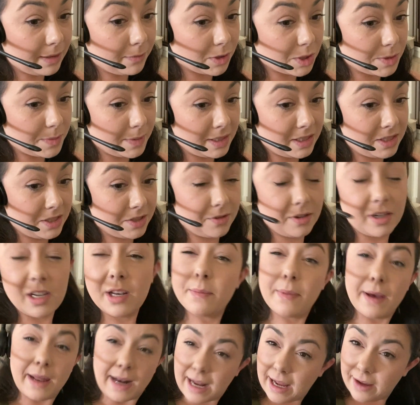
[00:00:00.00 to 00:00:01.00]
which means she's going to
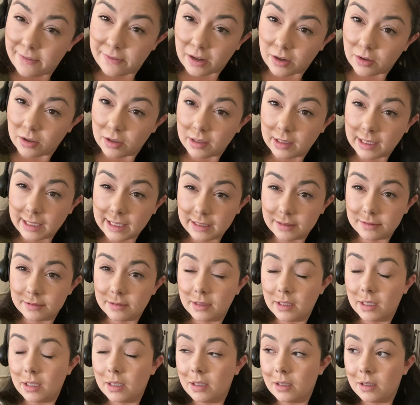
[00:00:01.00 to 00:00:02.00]
bed half hour late.
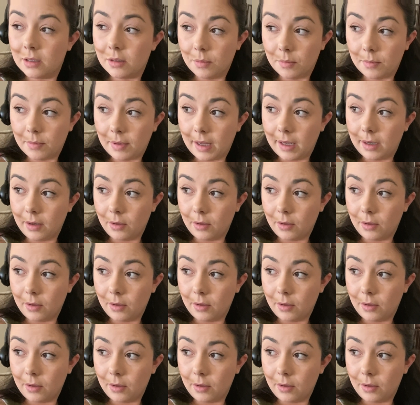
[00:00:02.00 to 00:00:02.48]
But